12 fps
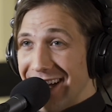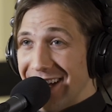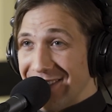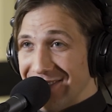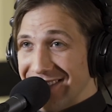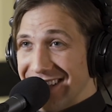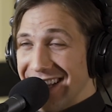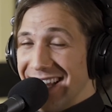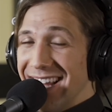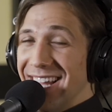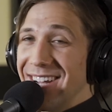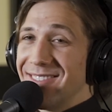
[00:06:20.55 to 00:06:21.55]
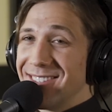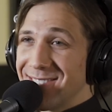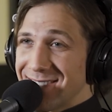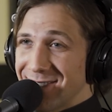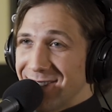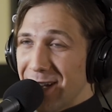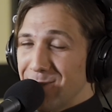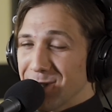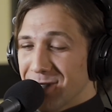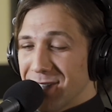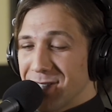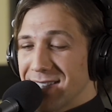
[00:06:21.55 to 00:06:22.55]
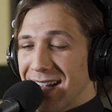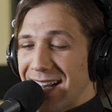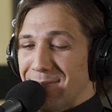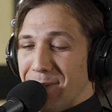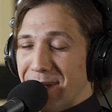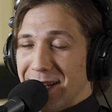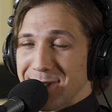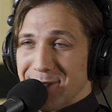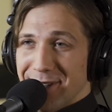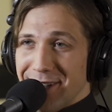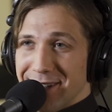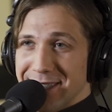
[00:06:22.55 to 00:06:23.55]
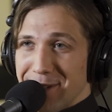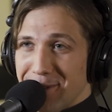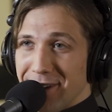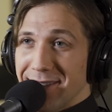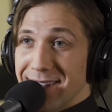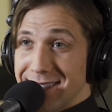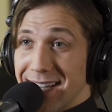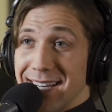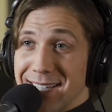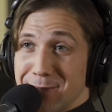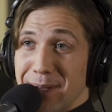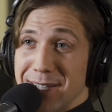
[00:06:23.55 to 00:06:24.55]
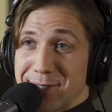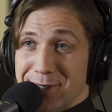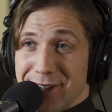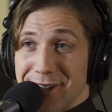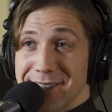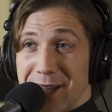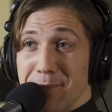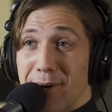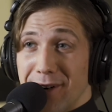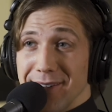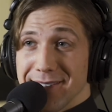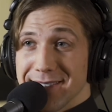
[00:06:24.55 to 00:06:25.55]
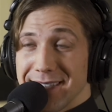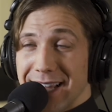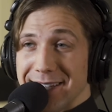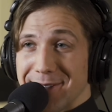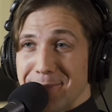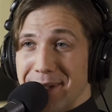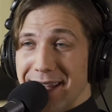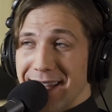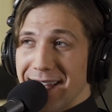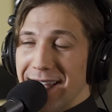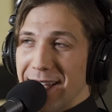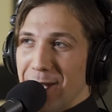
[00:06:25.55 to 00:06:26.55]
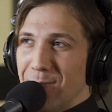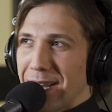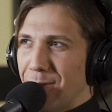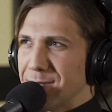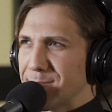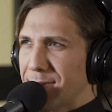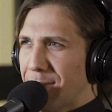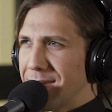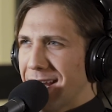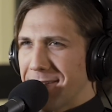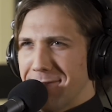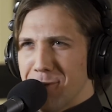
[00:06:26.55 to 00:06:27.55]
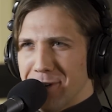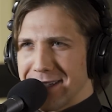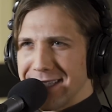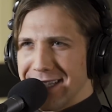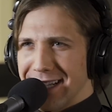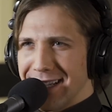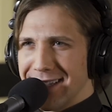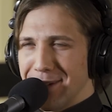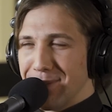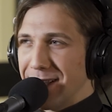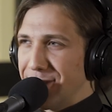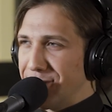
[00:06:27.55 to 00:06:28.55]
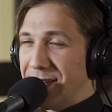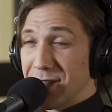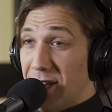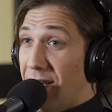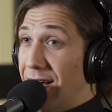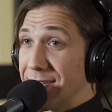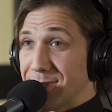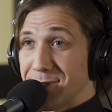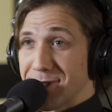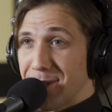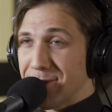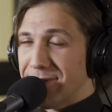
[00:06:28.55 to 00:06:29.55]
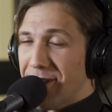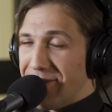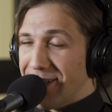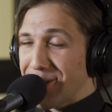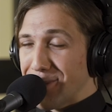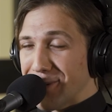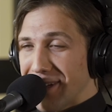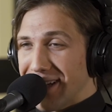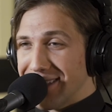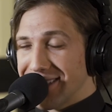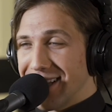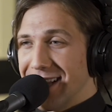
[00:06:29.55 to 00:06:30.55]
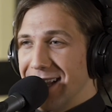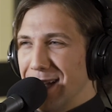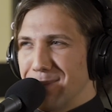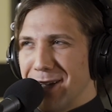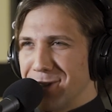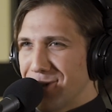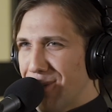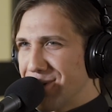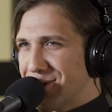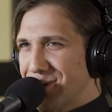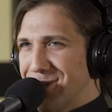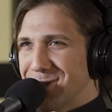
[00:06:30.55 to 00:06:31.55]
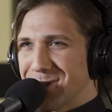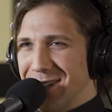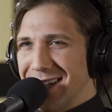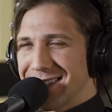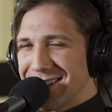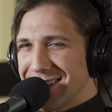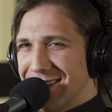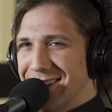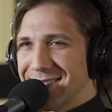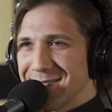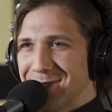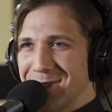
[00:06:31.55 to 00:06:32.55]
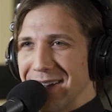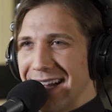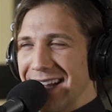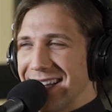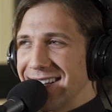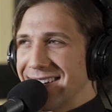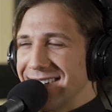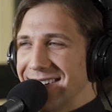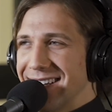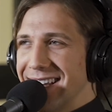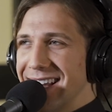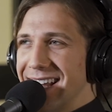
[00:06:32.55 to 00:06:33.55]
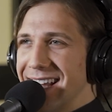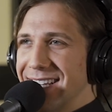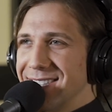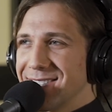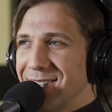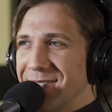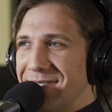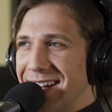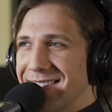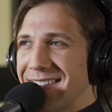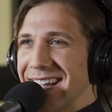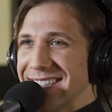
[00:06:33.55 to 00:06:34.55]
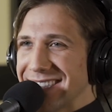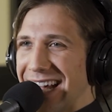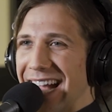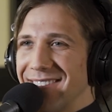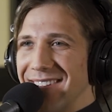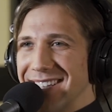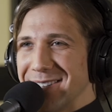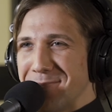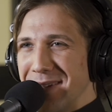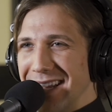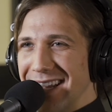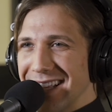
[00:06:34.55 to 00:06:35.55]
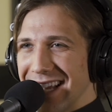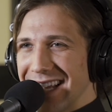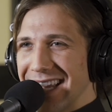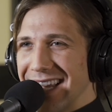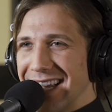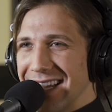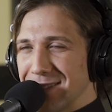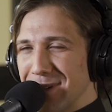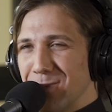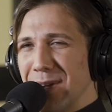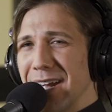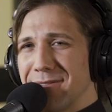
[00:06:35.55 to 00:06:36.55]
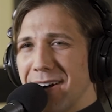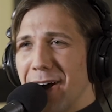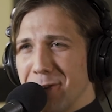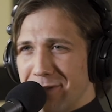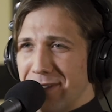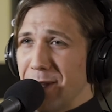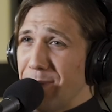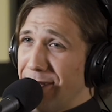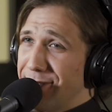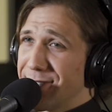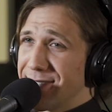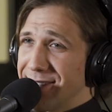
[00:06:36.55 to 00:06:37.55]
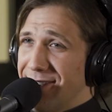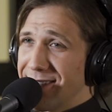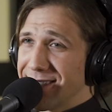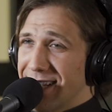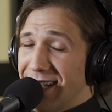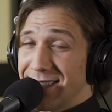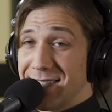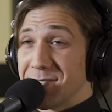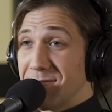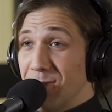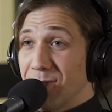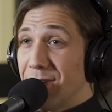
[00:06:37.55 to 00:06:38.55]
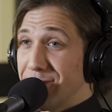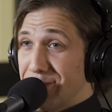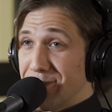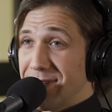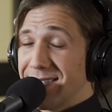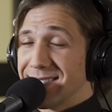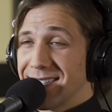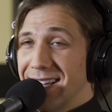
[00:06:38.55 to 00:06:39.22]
up. Nice which was incredible. So like just like I did my pastoral year at St. Martha's, he did his pastoral year at St. Paul's in Nassau Bay when I was probably like 14. He played the he's an awesome drummer, Father Victor Perez. played drums for retreats, and I was like, hey, this is a cool guy, you know. And so the fact that they assigned me to be like his, I mean, we have 150 parishes in the archdiocese and 400 priests.